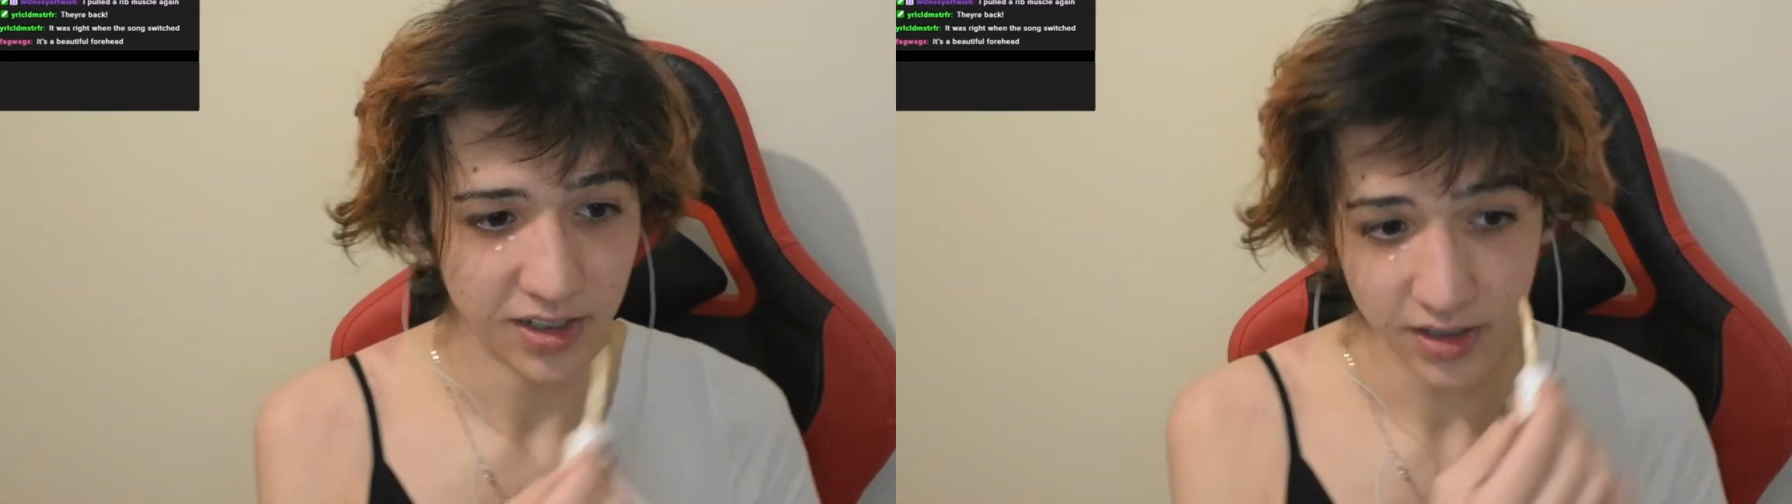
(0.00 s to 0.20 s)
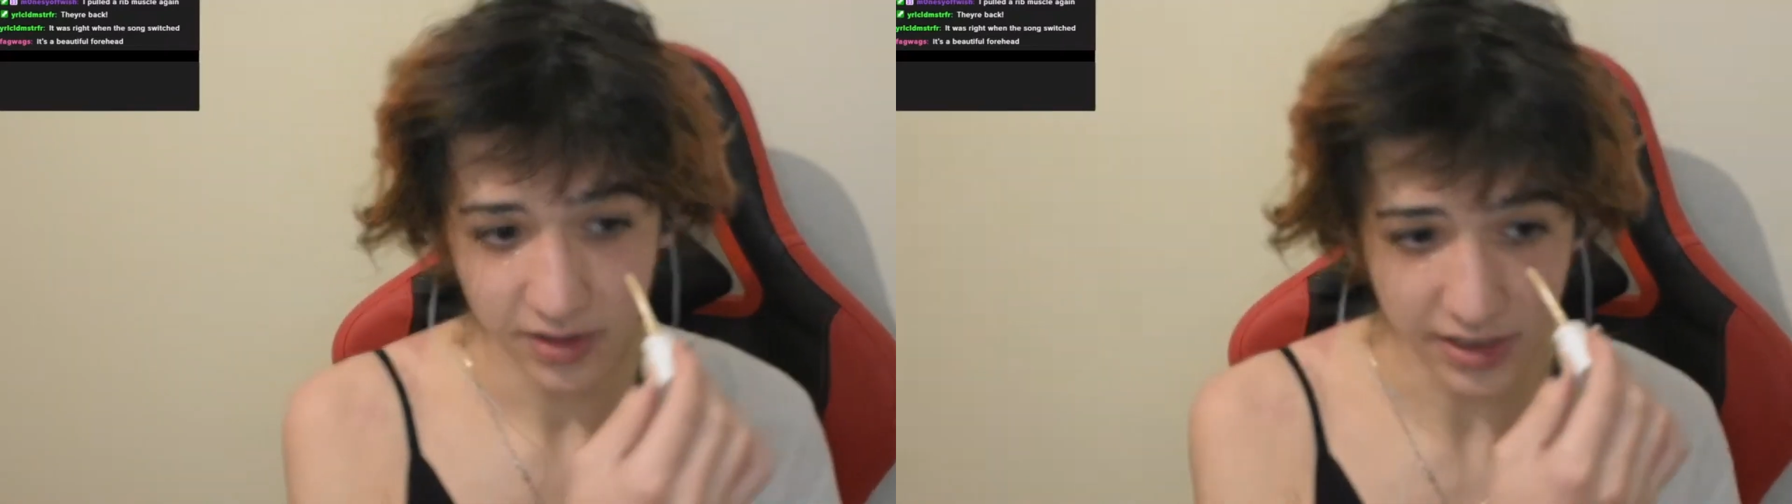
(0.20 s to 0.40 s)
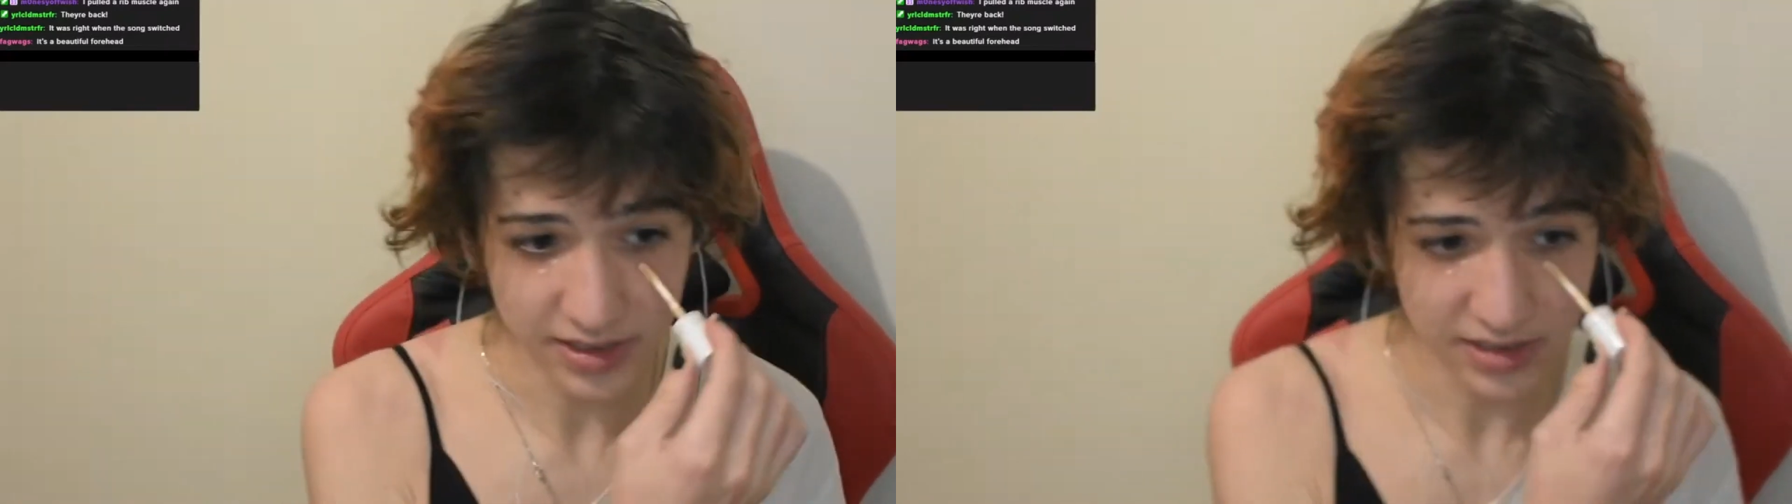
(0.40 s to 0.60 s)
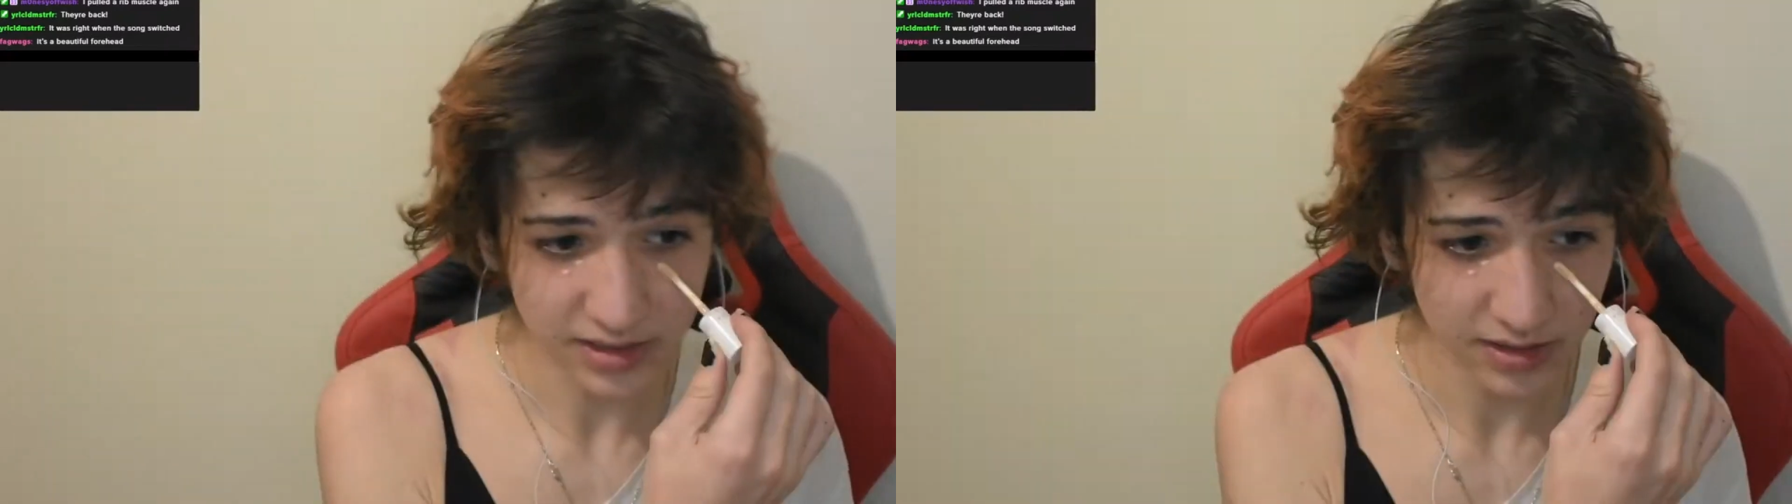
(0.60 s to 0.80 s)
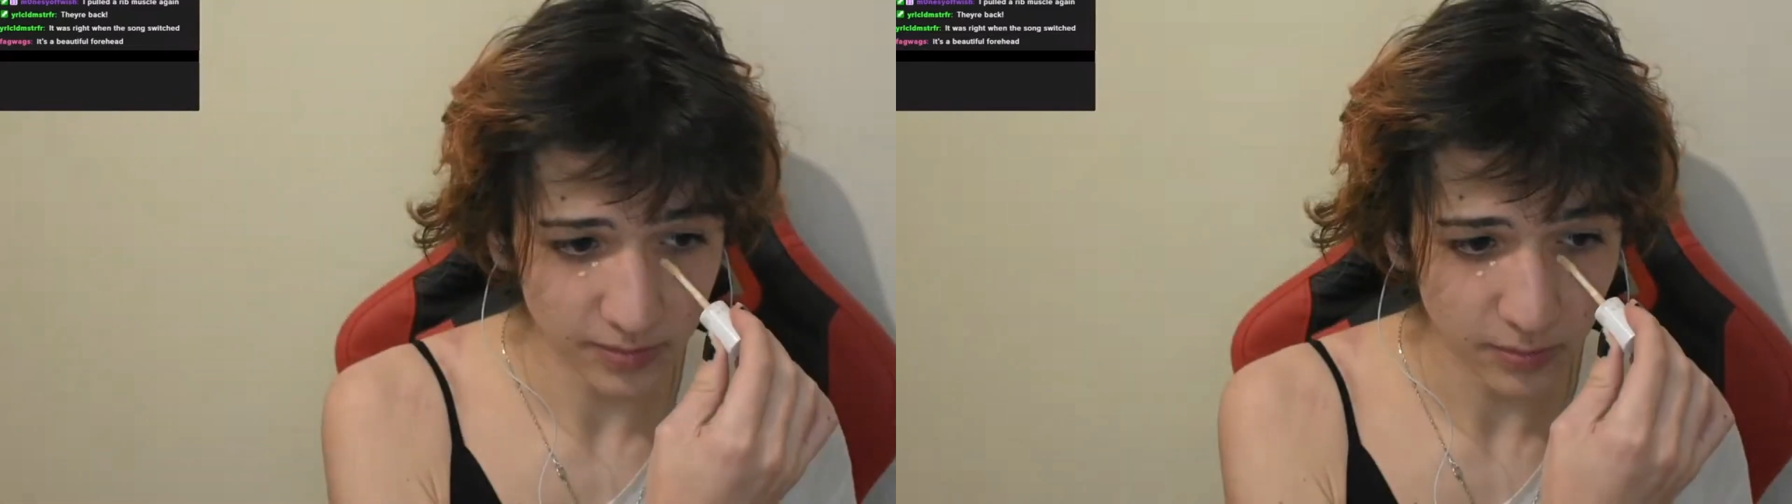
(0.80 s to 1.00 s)
That's
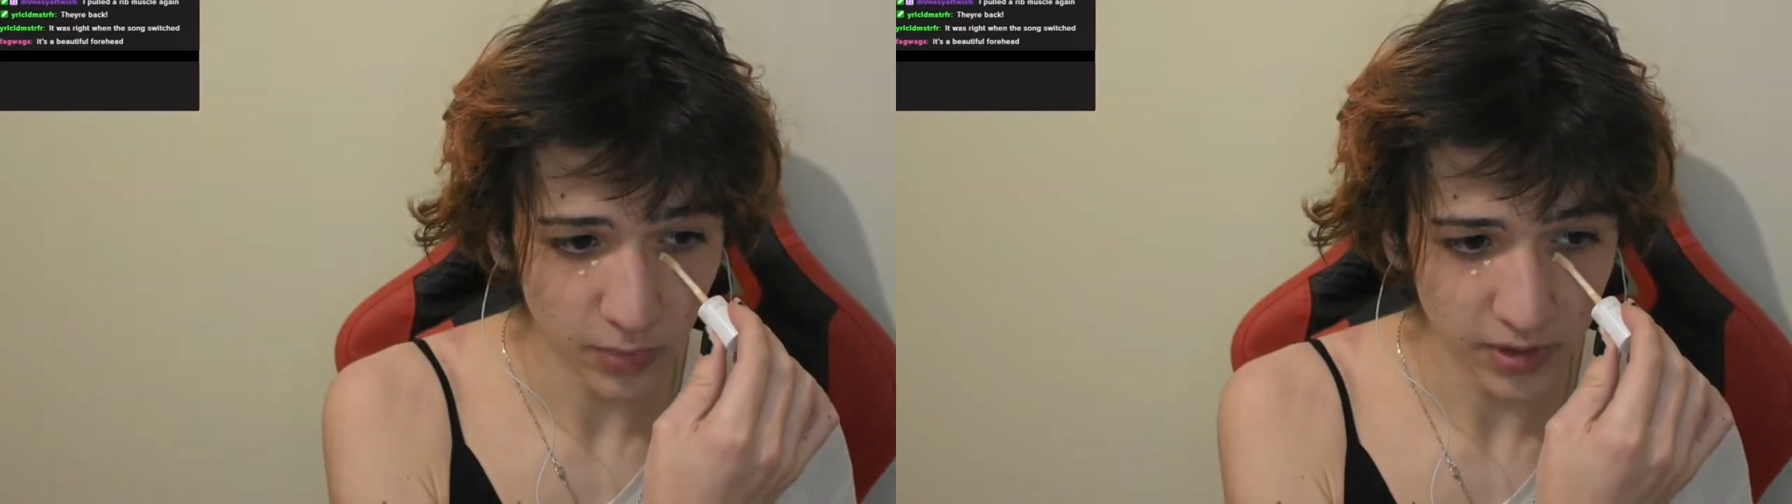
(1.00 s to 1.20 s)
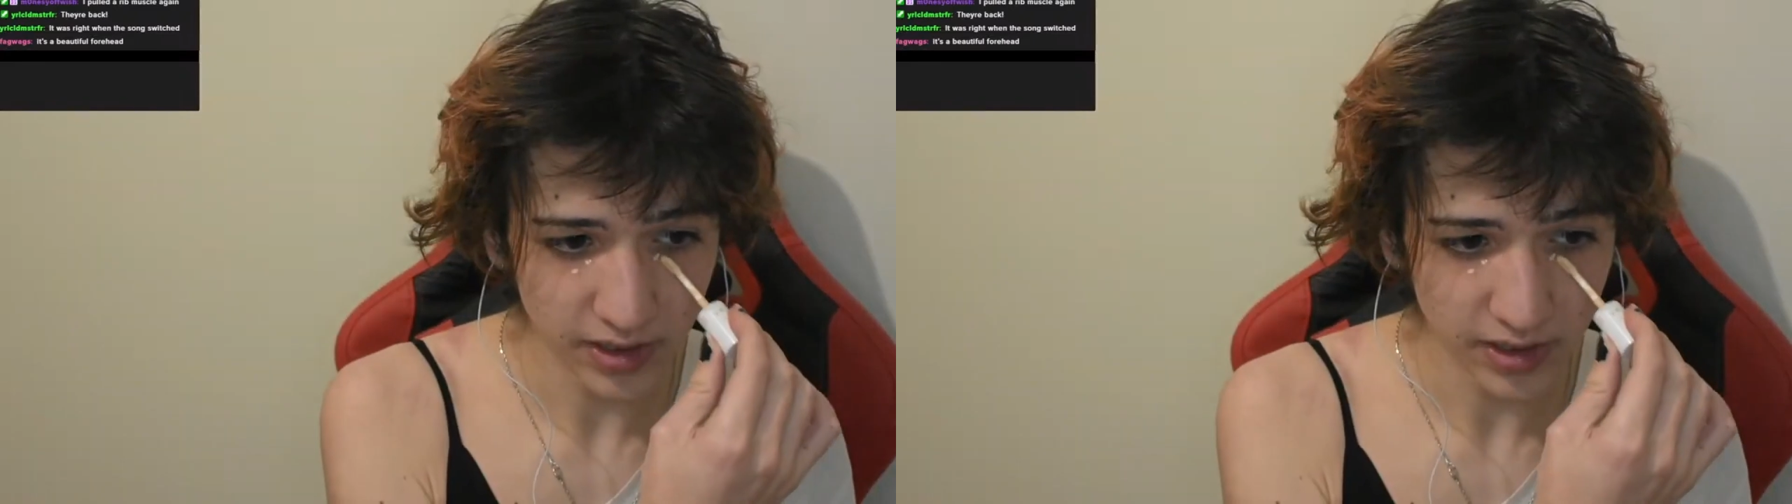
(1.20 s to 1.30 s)
more